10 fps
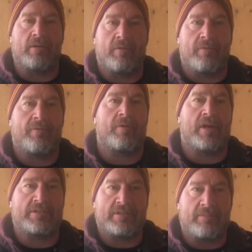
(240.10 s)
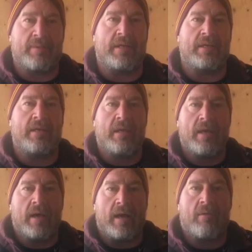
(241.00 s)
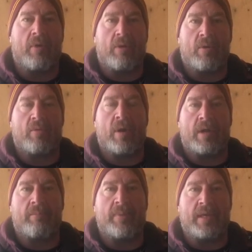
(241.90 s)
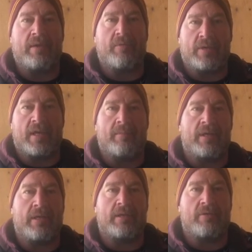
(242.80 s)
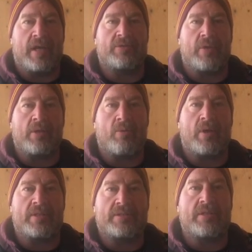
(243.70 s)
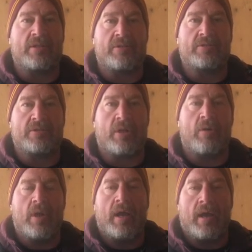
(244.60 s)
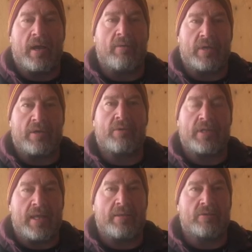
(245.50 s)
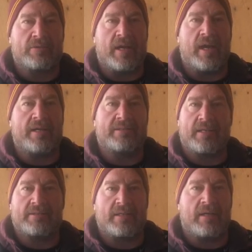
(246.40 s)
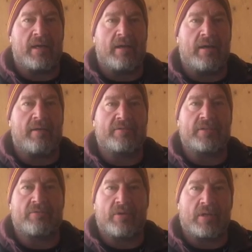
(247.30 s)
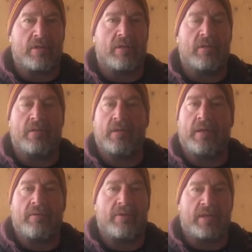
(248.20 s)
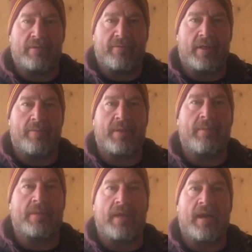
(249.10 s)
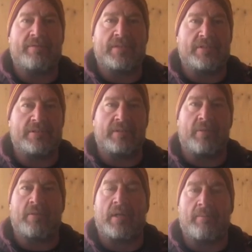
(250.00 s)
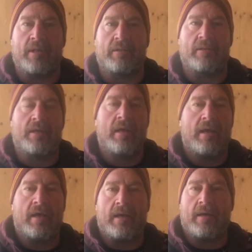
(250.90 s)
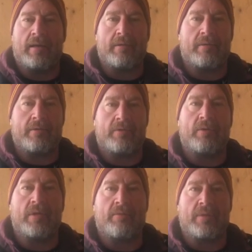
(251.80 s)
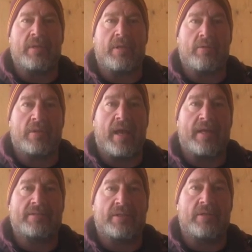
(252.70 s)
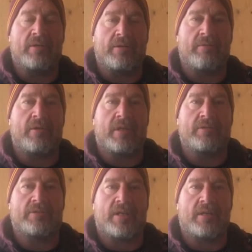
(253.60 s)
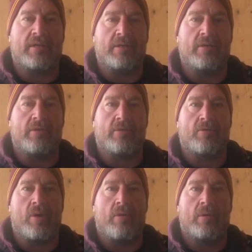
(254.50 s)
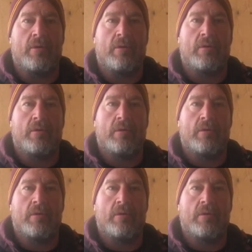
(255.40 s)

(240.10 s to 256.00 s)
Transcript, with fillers: you know, for us to be uh, where we want to be, we got to be graduating 20 seniors. So uh, we got to retain those guys. That's uh, obviously critical. Uh, we got to develop them in the off season, and then we got to build uh, to it with another class here, and we got, just got to continue to grow. Perfect.